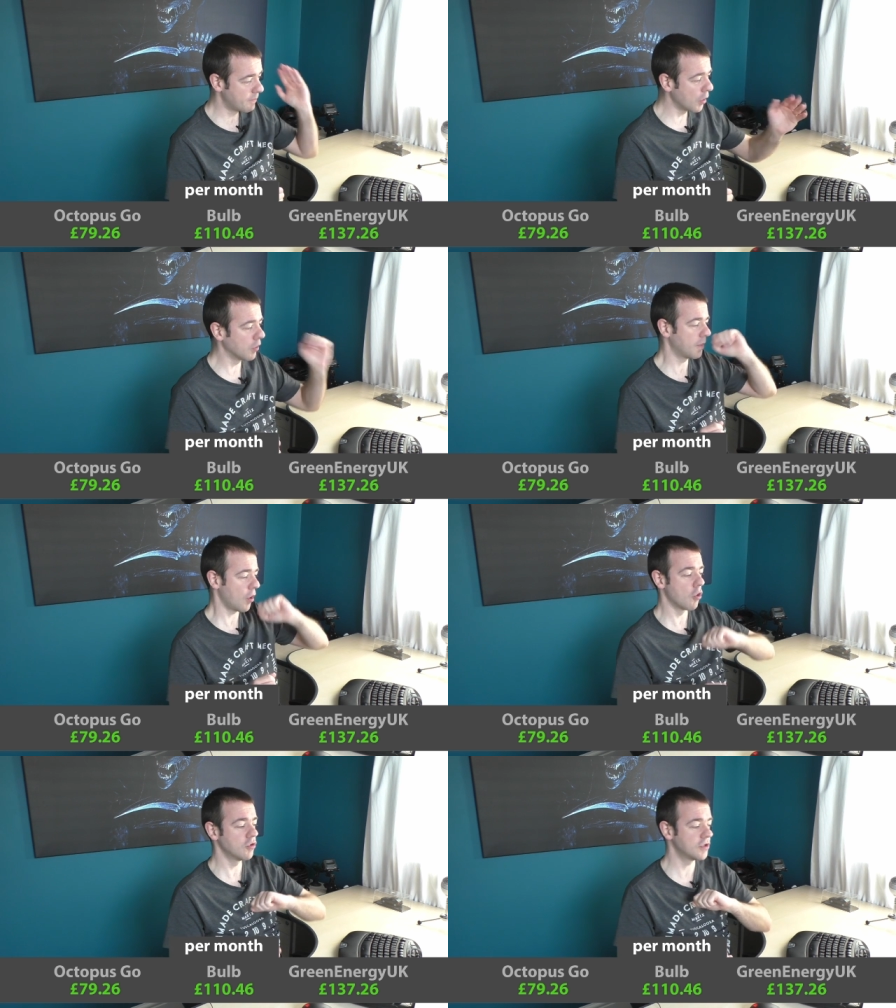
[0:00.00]
Bulb,
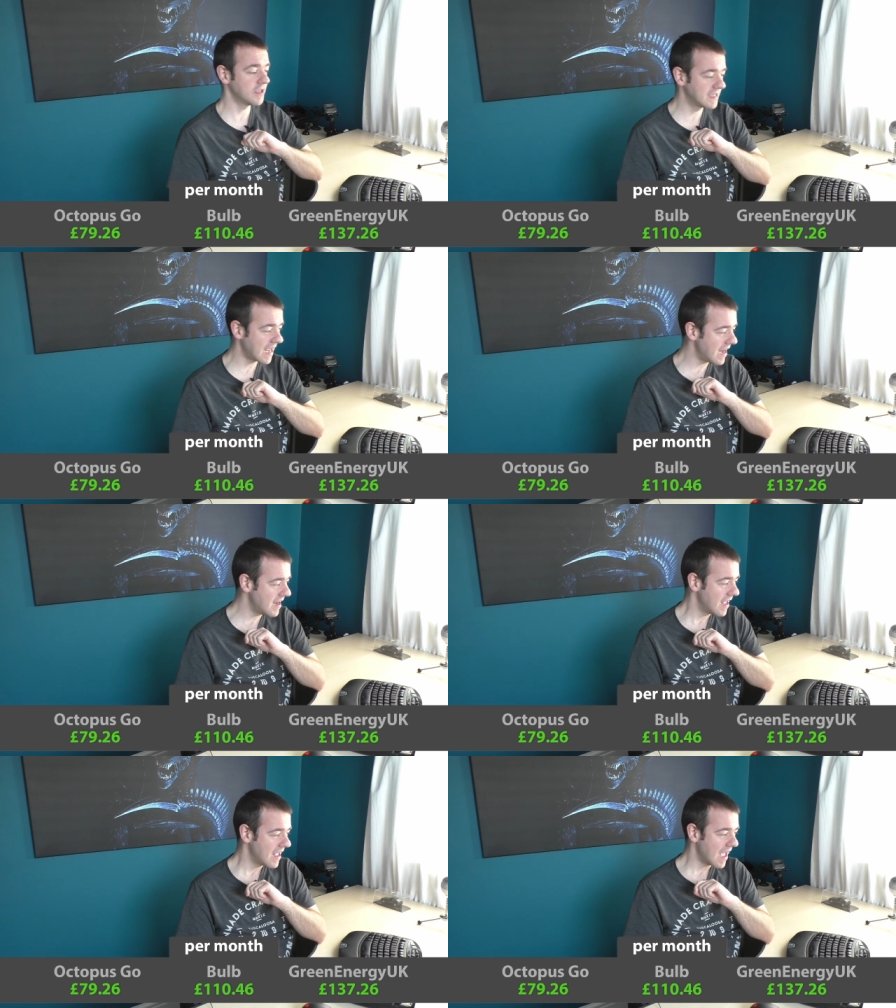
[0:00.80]

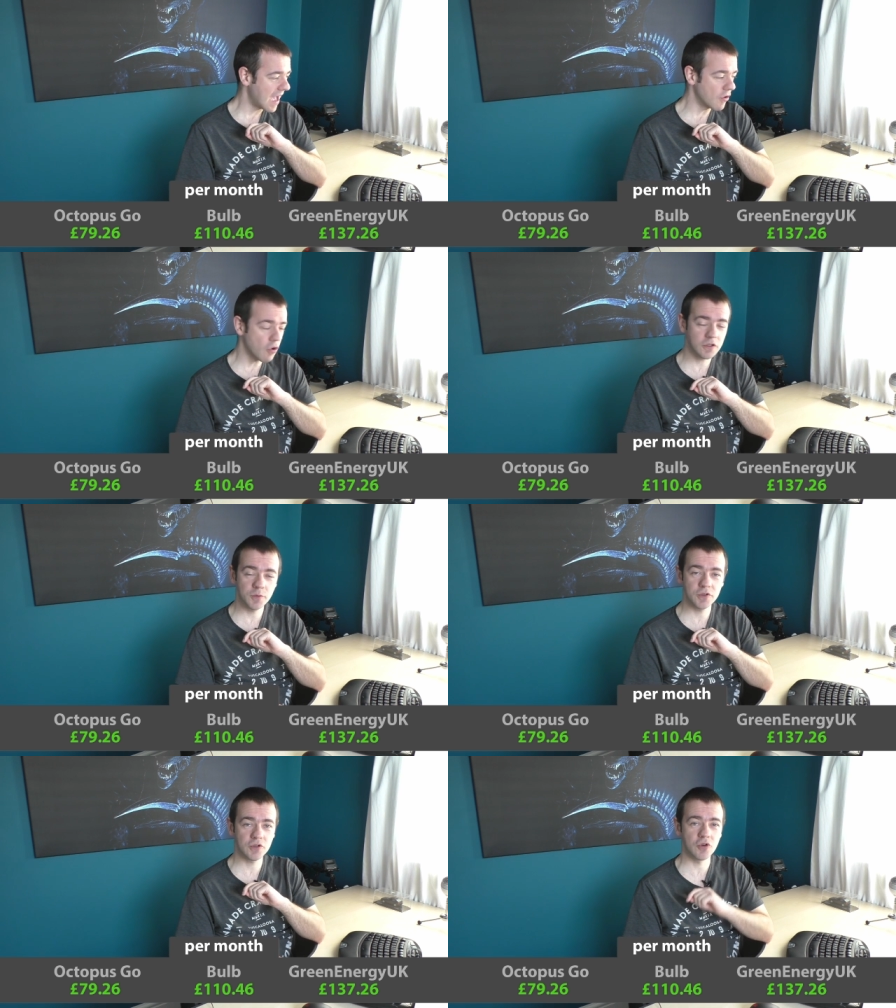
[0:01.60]
110 and
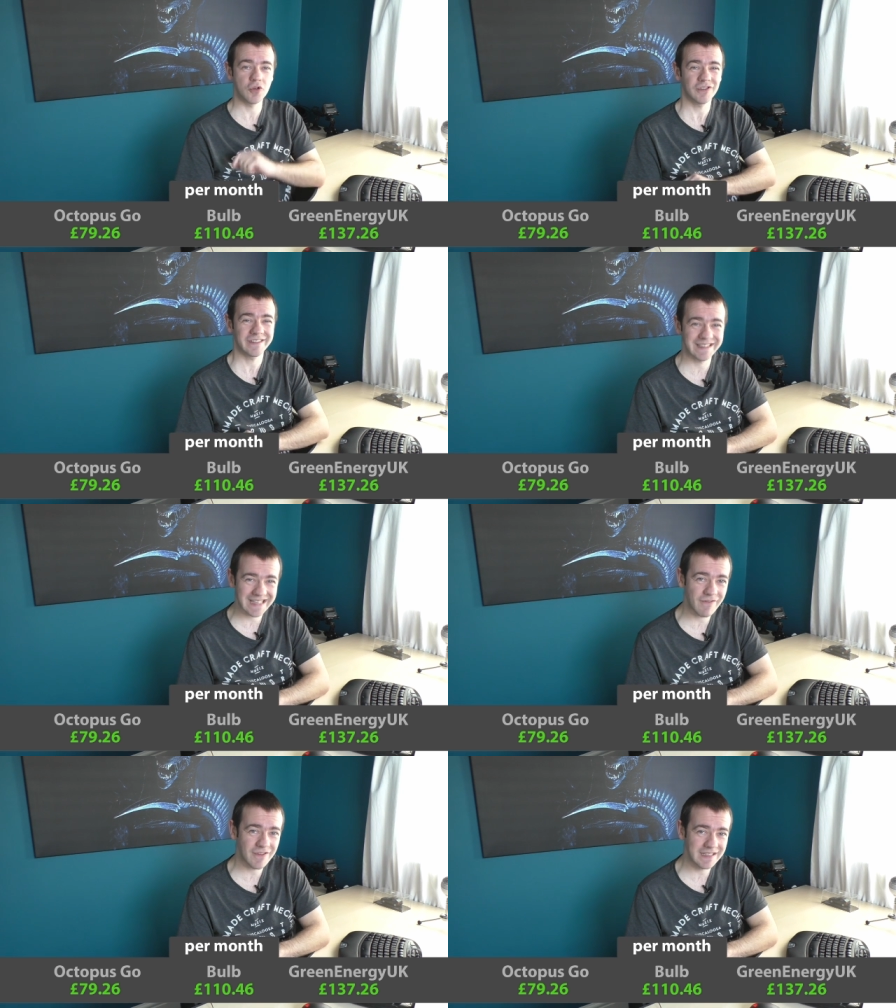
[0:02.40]
Octopus Go,
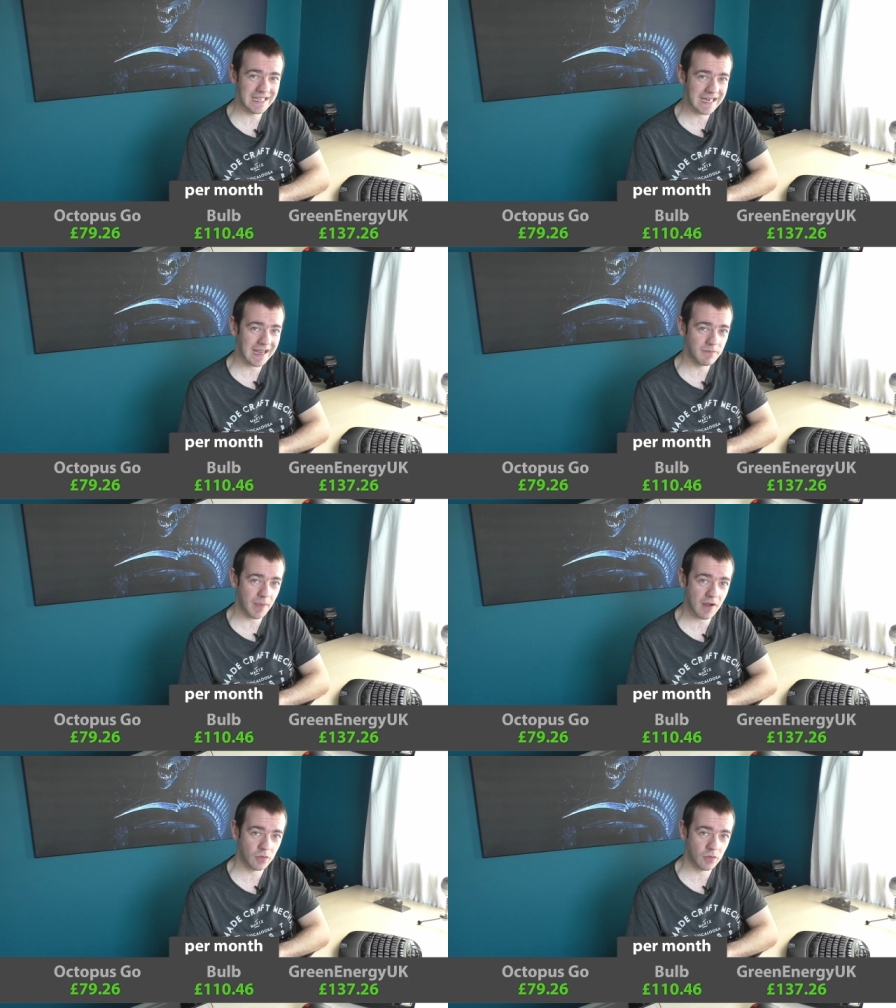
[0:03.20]
£79.